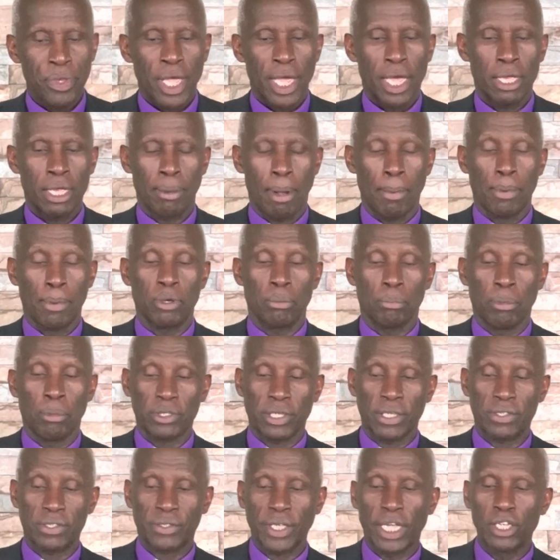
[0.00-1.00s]
And
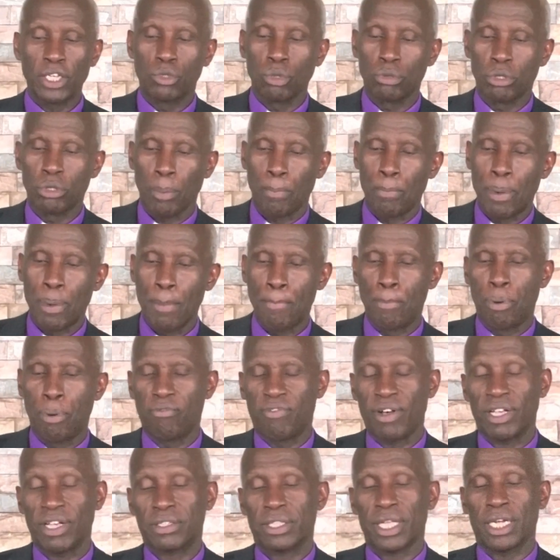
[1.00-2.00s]
Moses said to the people,
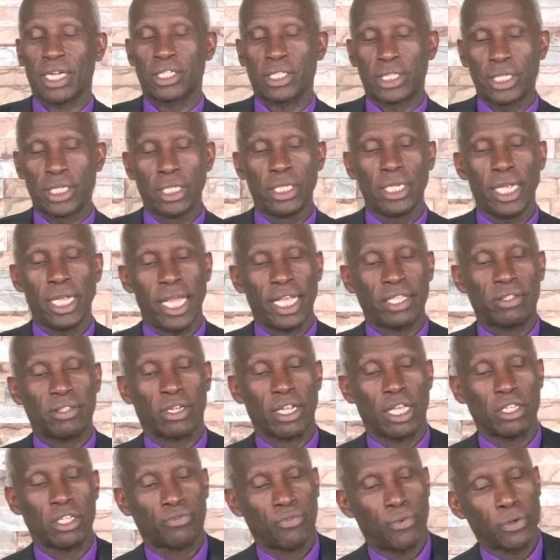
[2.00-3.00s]
verse 13,
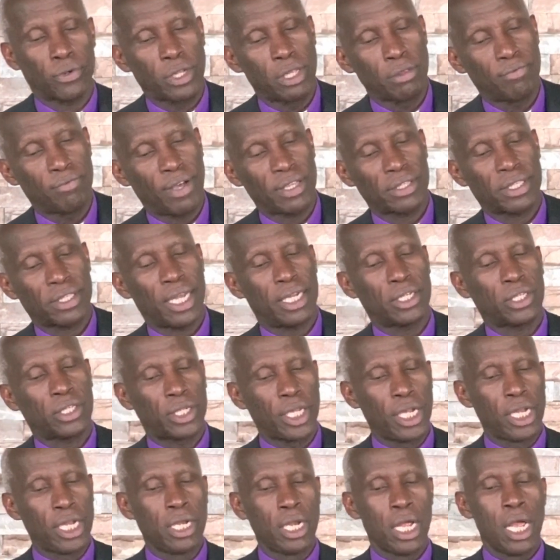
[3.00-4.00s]
Exodus 14, verse
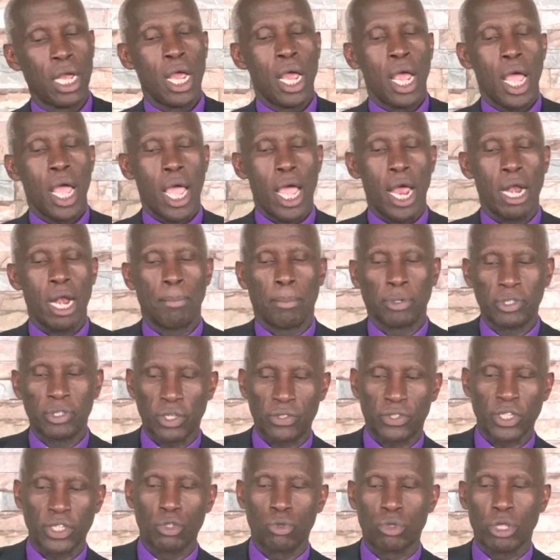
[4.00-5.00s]
13, and
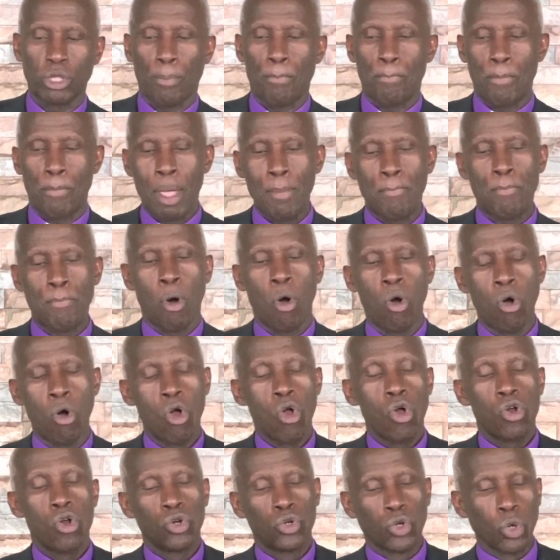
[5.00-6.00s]
Moses said to the people,
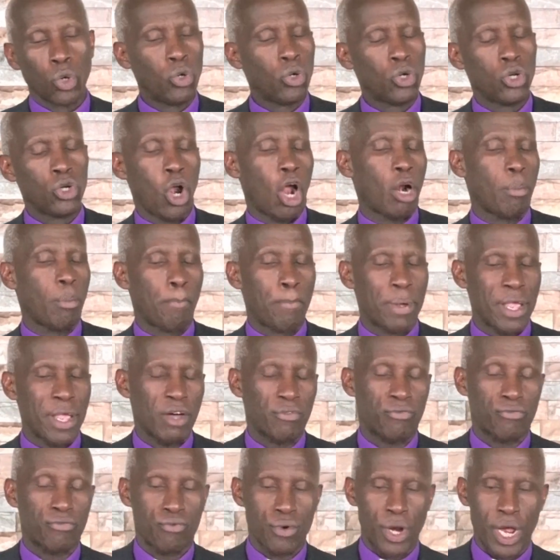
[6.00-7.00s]
do not be
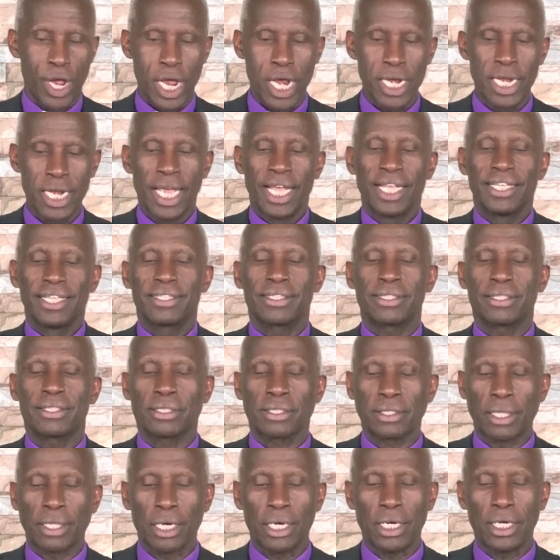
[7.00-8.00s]
afraid,
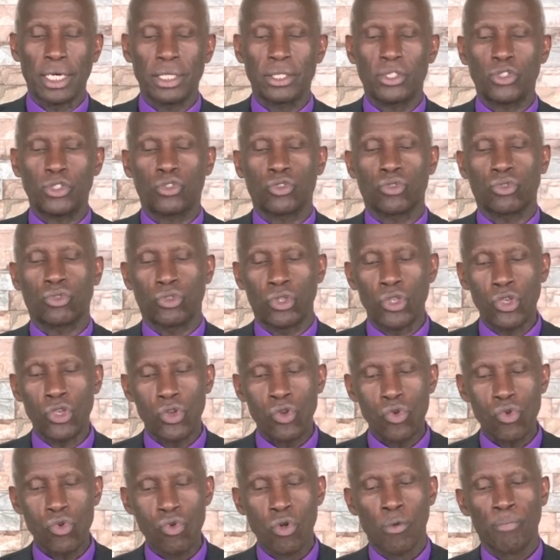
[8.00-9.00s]
stand
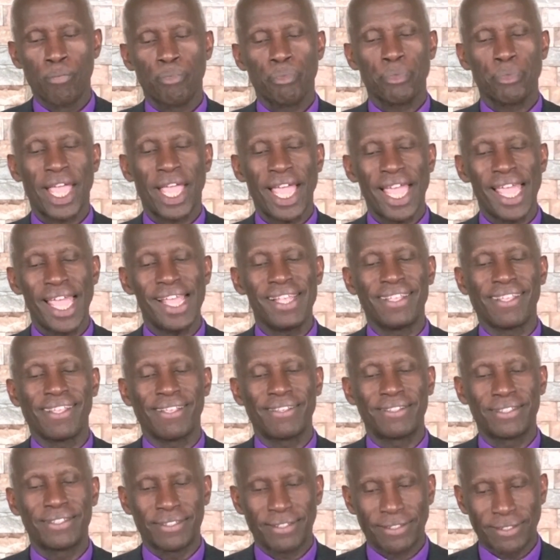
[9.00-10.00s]
still and
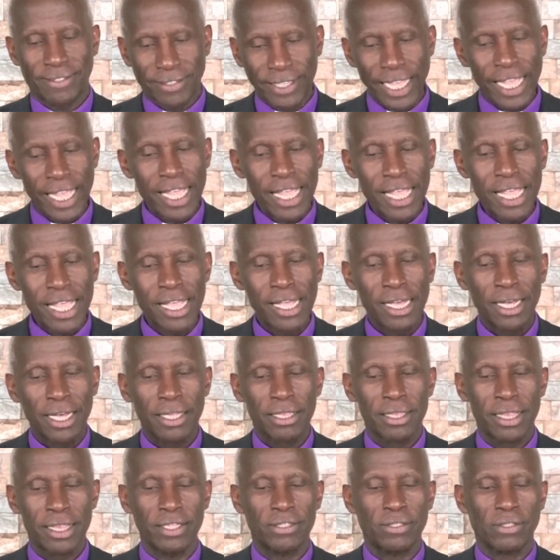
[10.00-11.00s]
see
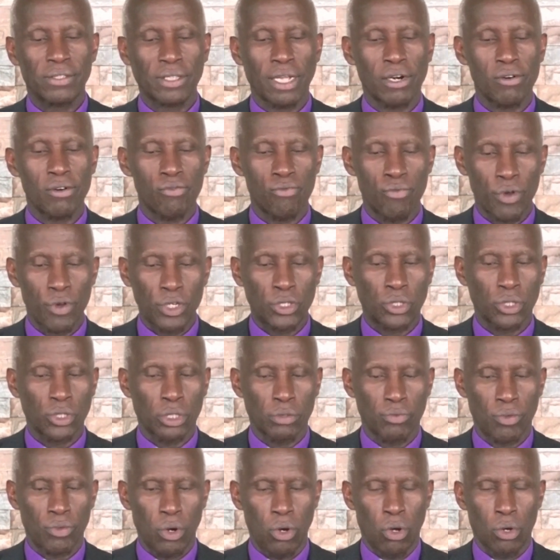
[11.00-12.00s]
the salvation
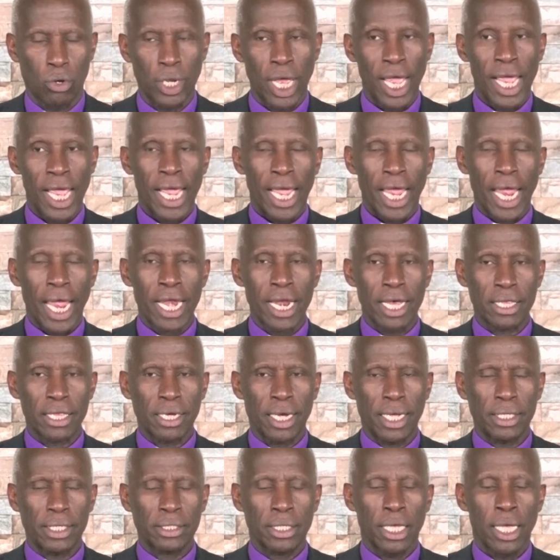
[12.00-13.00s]
of the Lord. In other
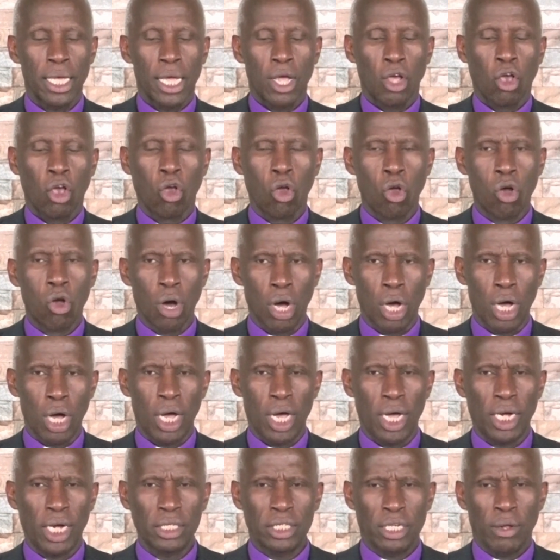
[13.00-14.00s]
words,
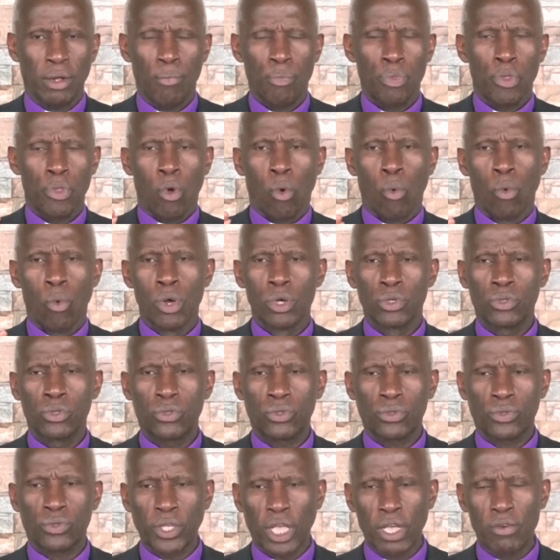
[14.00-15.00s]
God will
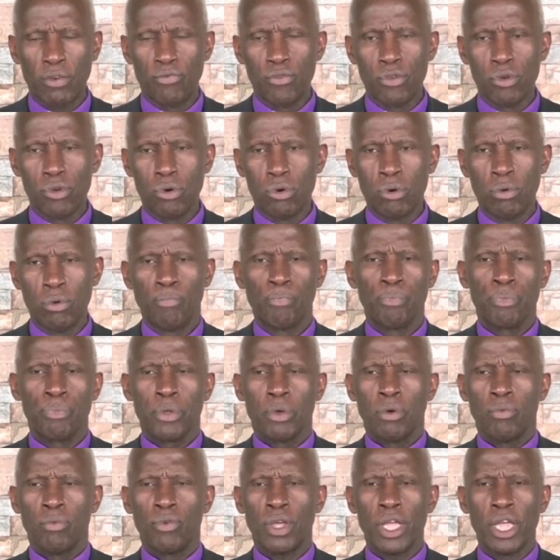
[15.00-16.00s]
save you
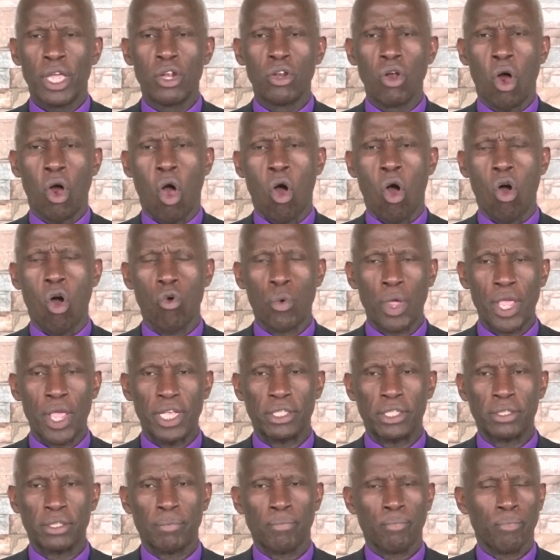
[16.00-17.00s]
in all
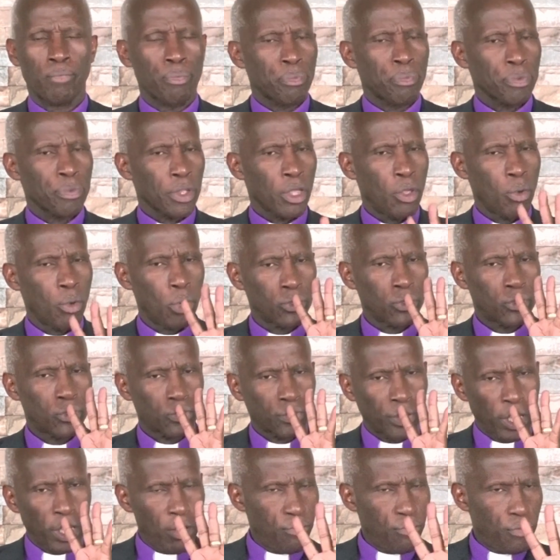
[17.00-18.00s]
ways. He will
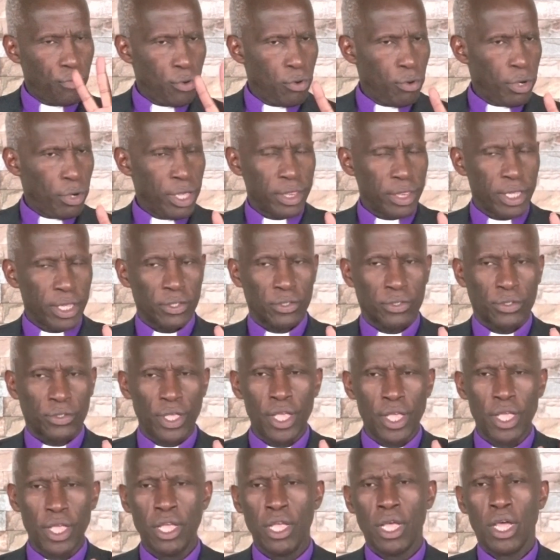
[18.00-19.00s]
save you in the
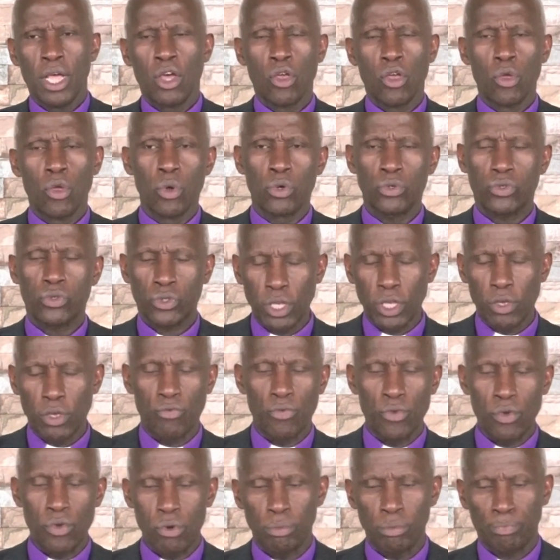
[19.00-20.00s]
sea. He will
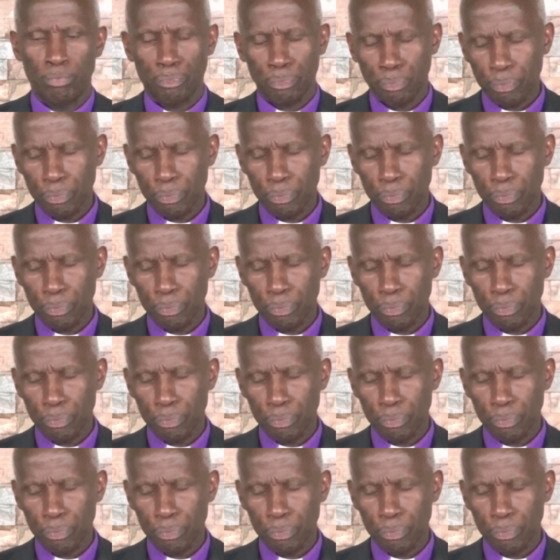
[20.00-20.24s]
save you